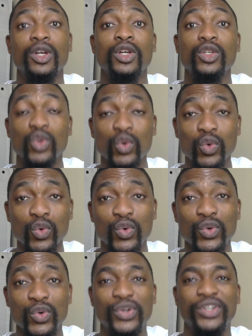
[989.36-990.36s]
Two
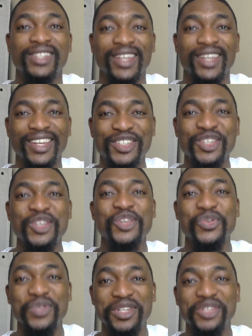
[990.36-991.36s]
is that
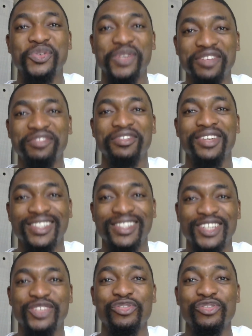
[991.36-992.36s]
you need to have a
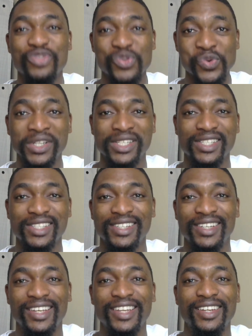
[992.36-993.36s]
set of rules
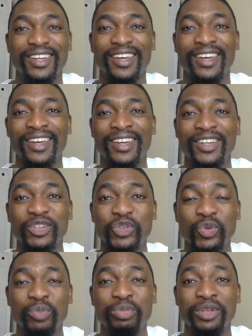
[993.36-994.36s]
uh,
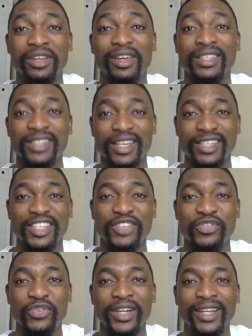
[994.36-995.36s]
to be a
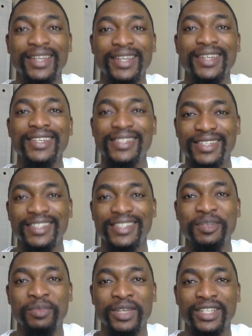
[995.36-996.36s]
successful
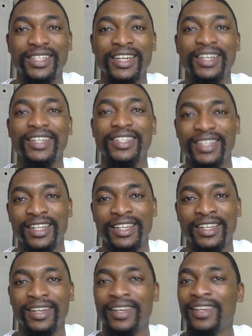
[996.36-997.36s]
systematic
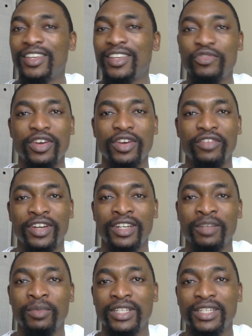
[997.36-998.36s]
trader. If you're a
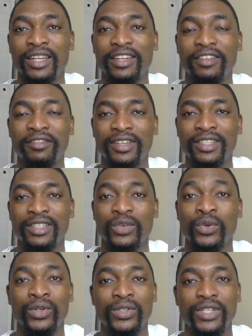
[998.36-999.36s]
fundamental investor, we're
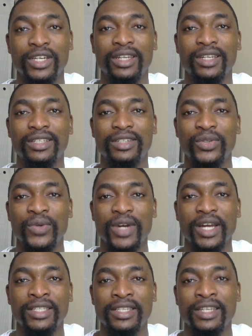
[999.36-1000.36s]
not saying that you
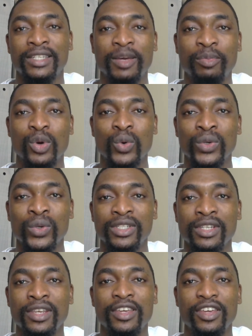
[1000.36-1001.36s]
can't set up rules
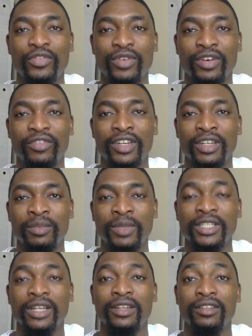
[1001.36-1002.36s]
if you're a
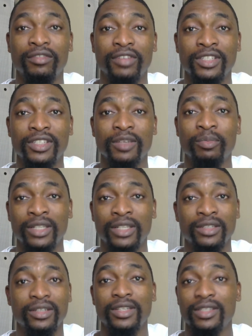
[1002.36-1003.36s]
fundamental investor, but
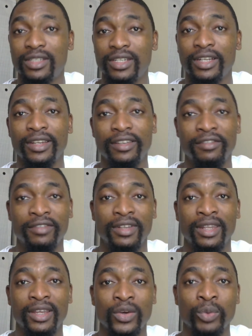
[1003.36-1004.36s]
still, even
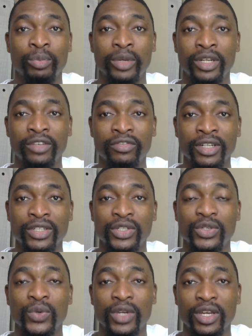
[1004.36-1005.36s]
there, we believe that
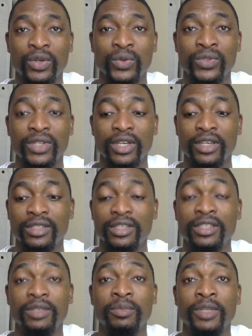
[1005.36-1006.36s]
you can use a
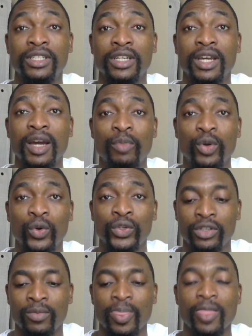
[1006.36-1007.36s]
systematic
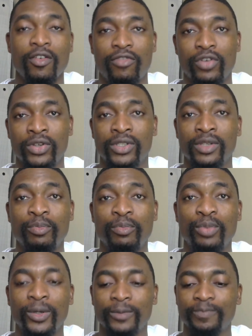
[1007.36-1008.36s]
approach. For example,
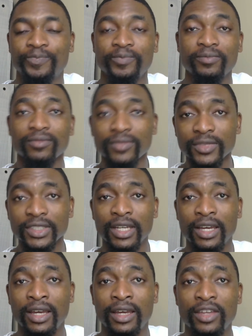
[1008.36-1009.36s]

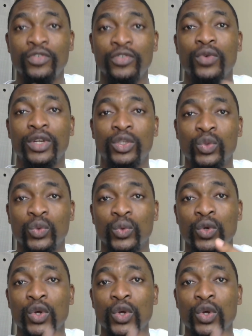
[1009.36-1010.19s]
uh, if we're to